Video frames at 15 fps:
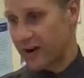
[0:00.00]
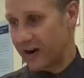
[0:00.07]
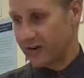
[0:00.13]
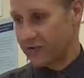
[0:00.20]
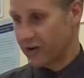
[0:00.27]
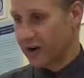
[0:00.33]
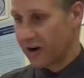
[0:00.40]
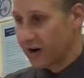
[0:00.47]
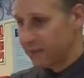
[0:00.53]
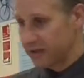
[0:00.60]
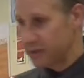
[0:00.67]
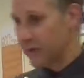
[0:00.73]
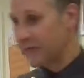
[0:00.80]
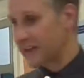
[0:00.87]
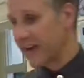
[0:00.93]

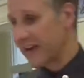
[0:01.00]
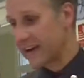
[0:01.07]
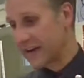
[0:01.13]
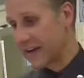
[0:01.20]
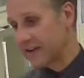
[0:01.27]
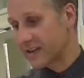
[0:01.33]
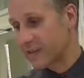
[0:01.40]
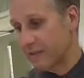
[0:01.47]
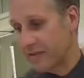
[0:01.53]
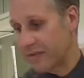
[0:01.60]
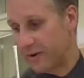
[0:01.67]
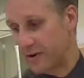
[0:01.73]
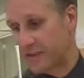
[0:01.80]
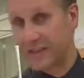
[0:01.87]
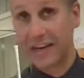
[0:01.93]
hydrocarbons. We've taken out some of the
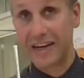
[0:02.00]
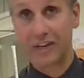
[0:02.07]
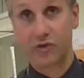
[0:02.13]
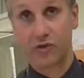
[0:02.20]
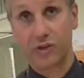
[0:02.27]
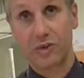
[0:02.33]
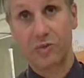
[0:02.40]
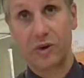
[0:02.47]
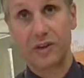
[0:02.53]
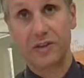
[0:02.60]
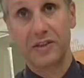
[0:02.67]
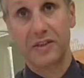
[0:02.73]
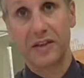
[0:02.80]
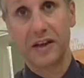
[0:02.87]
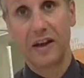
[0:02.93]
most dangerous
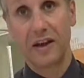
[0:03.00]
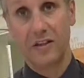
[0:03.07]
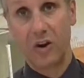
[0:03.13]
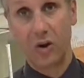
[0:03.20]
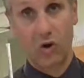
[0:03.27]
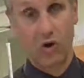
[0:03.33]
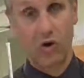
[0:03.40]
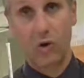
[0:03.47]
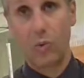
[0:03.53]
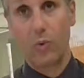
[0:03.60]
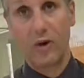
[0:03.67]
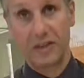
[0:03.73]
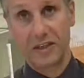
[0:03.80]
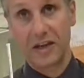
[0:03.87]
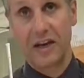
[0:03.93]
ones, the longer
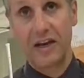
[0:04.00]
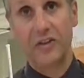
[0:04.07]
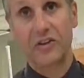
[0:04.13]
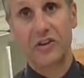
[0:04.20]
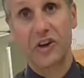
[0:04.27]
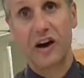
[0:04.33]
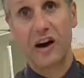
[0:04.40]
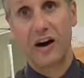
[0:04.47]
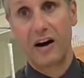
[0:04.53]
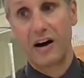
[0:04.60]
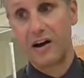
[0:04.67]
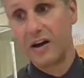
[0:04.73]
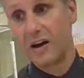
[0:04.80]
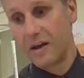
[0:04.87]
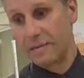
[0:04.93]
ones like the
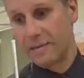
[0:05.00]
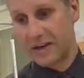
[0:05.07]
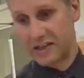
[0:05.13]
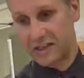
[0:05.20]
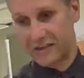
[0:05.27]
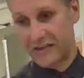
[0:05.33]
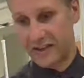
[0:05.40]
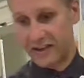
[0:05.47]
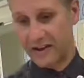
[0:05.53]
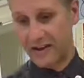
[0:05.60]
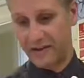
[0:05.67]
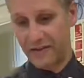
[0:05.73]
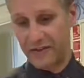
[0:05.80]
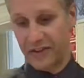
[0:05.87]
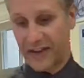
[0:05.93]
tar, because of
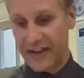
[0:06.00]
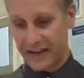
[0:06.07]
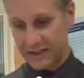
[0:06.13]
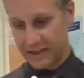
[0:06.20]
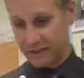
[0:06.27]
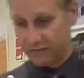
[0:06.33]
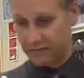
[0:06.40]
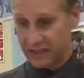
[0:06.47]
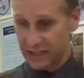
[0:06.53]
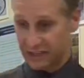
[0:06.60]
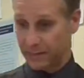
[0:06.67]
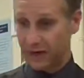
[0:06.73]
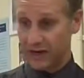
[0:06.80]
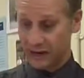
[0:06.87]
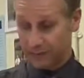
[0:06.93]
the cancer
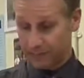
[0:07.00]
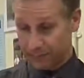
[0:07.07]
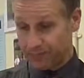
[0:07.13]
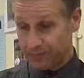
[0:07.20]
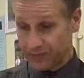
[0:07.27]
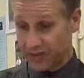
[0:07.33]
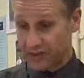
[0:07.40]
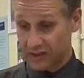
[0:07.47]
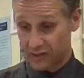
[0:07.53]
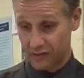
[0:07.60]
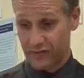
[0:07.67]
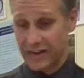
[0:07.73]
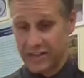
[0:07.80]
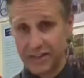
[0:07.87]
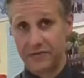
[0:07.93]
risk, but the
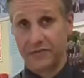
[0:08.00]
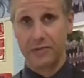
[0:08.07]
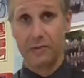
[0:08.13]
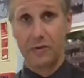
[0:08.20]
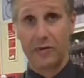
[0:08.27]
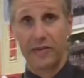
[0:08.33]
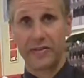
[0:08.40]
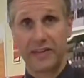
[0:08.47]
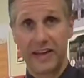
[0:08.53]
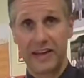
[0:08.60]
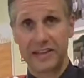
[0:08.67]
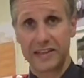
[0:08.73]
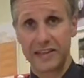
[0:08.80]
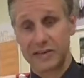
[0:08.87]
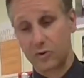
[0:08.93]
rest of them are in
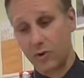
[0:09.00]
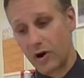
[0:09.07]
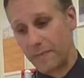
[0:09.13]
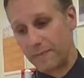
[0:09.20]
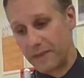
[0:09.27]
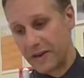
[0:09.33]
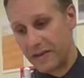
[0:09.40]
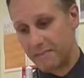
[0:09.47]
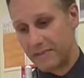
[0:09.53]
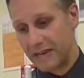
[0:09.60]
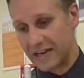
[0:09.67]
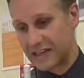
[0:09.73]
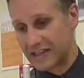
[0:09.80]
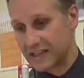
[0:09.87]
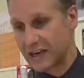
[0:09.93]
there. So there's quite a big
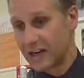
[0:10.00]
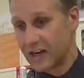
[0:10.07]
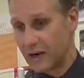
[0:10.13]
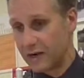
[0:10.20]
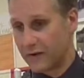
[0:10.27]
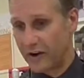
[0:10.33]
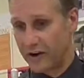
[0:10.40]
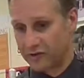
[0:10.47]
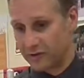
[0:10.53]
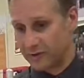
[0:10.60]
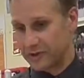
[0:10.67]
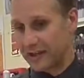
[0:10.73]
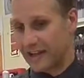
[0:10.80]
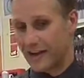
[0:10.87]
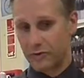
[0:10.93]
mix of
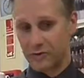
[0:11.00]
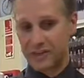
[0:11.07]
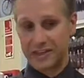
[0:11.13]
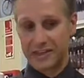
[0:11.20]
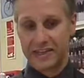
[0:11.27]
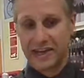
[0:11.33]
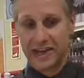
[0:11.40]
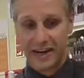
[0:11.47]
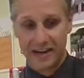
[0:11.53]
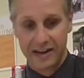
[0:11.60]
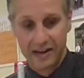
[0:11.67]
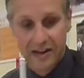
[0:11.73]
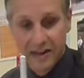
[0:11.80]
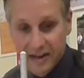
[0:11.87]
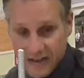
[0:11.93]
hydrocarbons. So that would
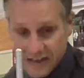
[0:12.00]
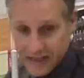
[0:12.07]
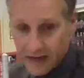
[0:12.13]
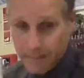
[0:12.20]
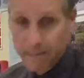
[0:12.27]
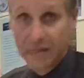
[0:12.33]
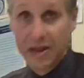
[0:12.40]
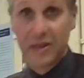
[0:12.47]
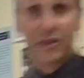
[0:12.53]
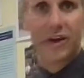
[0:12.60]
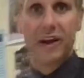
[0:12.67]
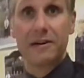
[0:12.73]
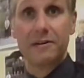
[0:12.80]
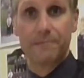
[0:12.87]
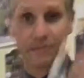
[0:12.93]
contain some
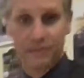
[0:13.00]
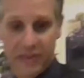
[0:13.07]
methane,